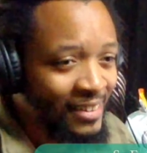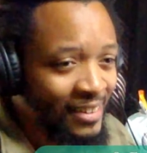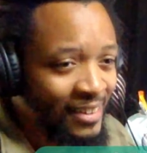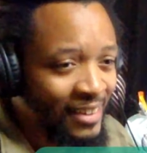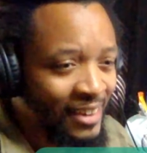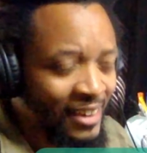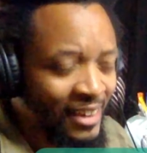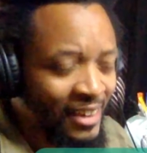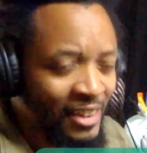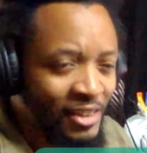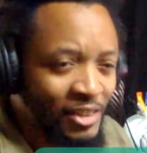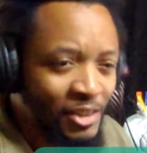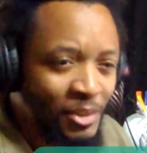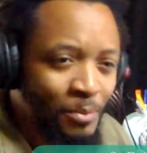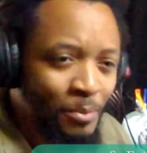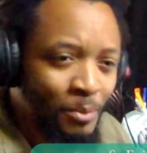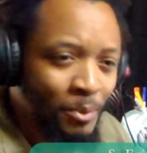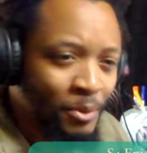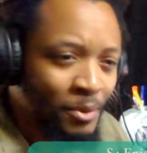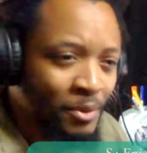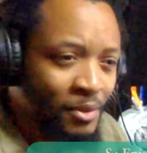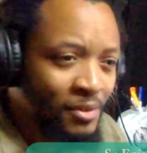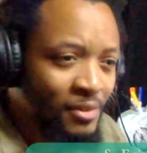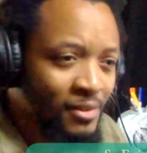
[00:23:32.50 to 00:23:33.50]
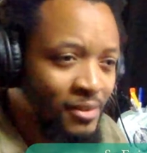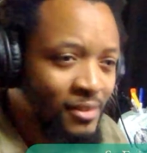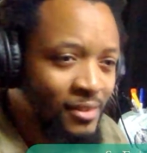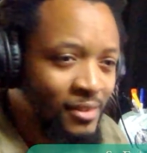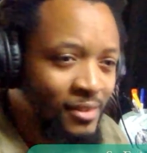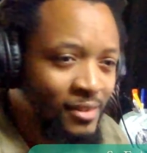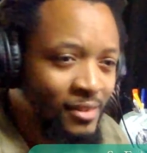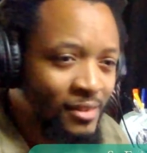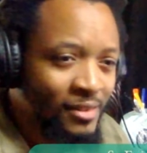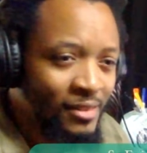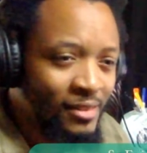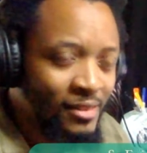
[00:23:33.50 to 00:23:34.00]
And they support
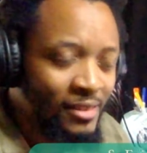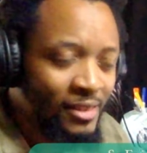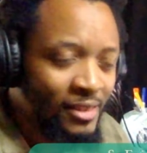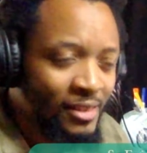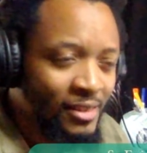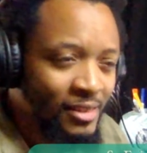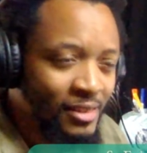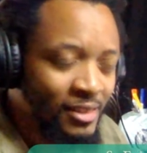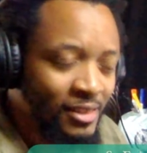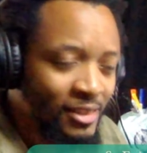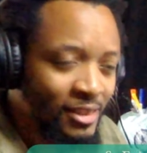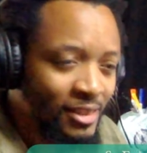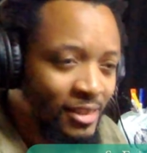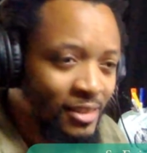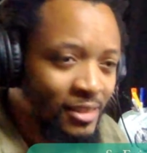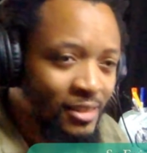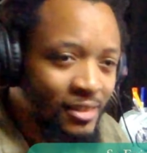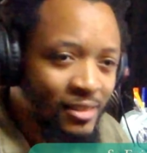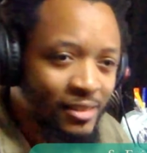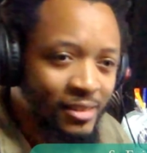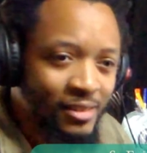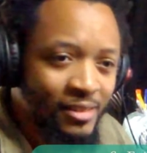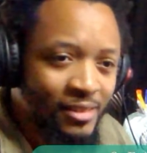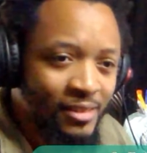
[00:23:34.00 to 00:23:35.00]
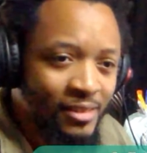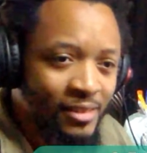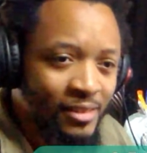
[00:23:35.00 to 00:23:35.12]
these agendas